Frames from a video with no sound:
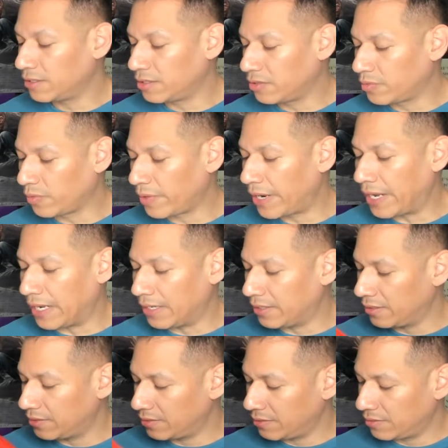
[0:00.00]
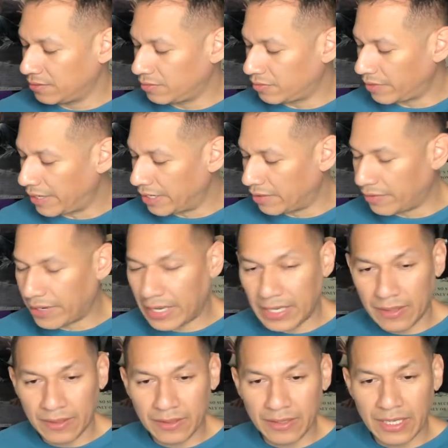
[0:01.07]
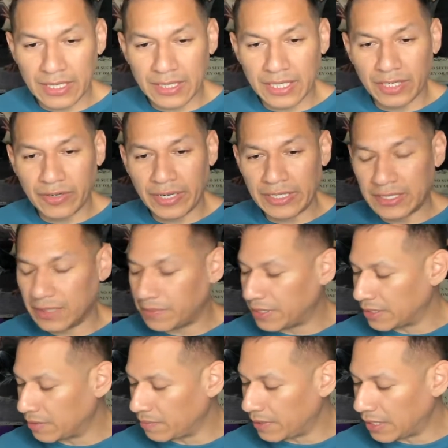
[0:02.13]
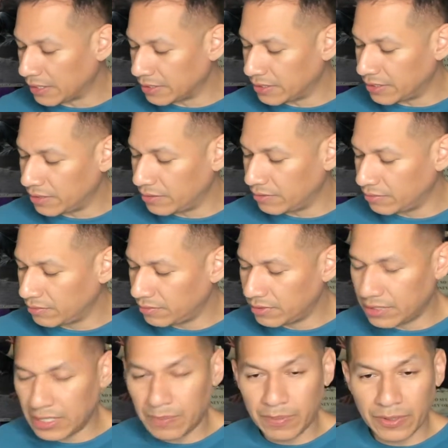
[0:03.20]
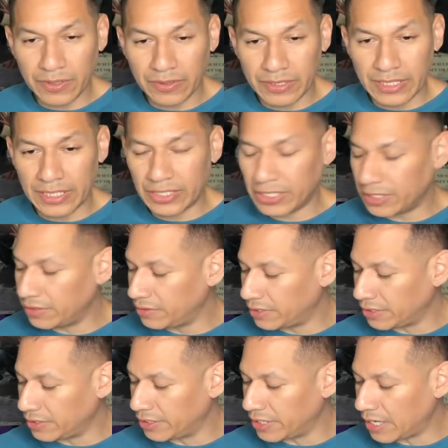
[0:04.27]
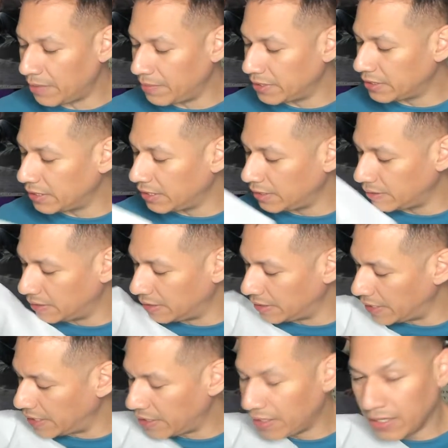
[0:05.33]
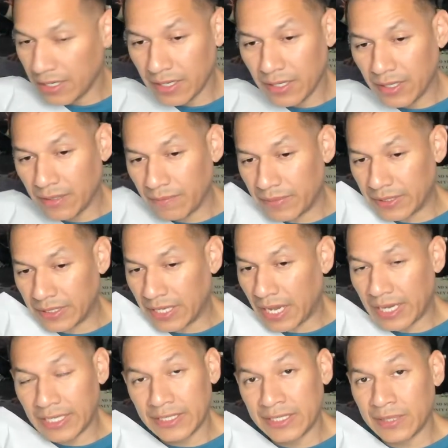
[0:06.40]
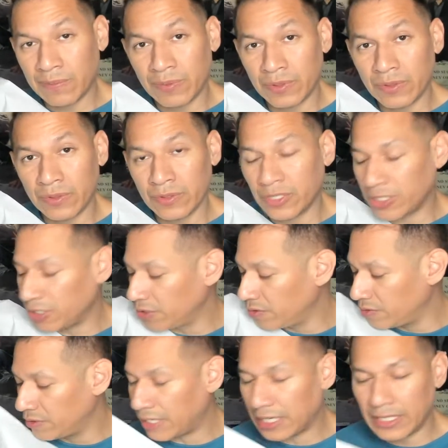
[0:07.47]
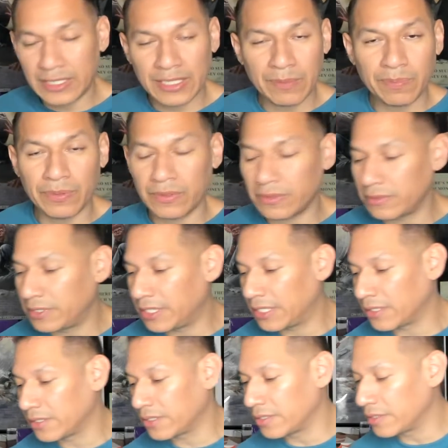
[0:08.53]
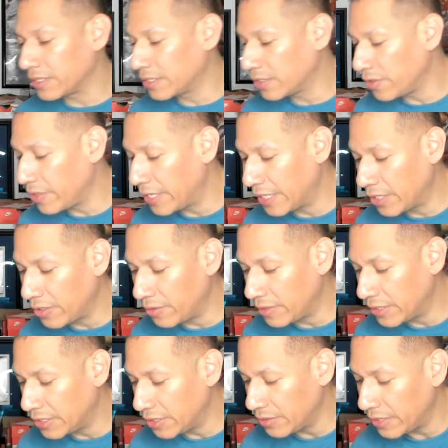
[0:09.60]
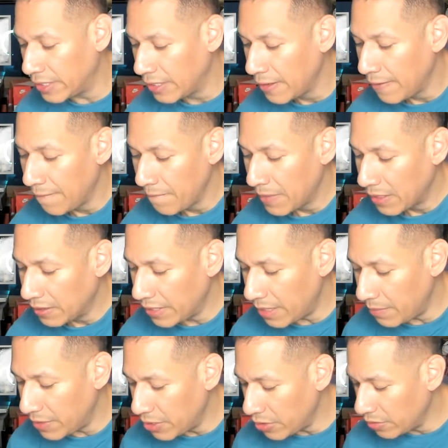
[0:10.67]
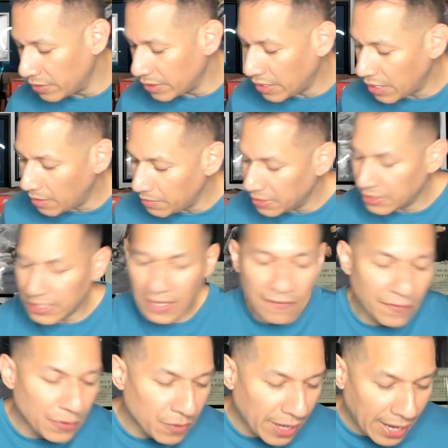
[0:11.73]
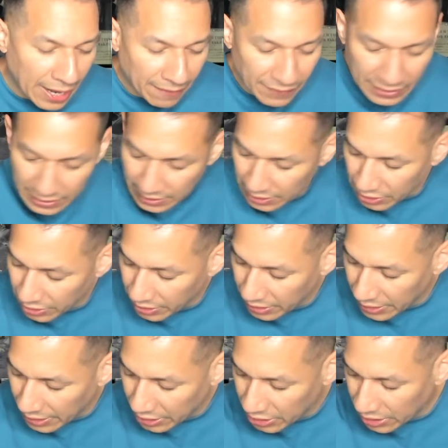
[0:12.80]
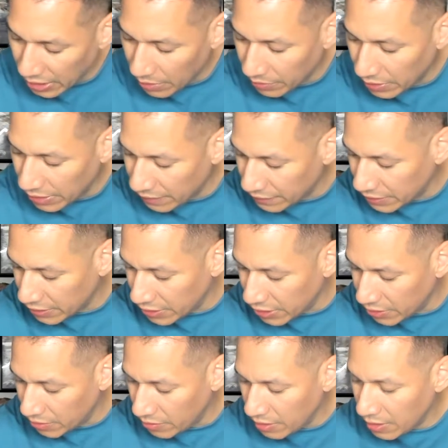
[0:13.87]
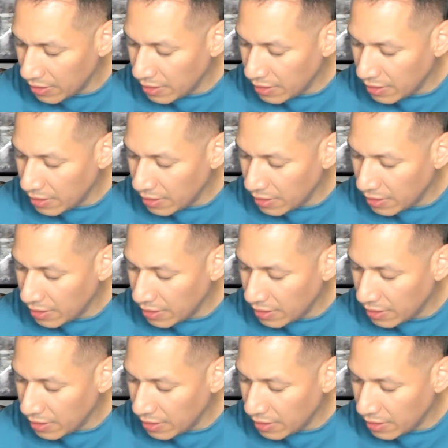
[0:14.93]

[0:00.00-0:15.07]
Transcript: Great, great, great. Nothing crazy about the box though. Typical tissue, so you're not missing anything there, but not a typical shoe, not a typical dunk. So let's go ahead and go into it. Let me know in the comments if you have this in your collection. I would love to know.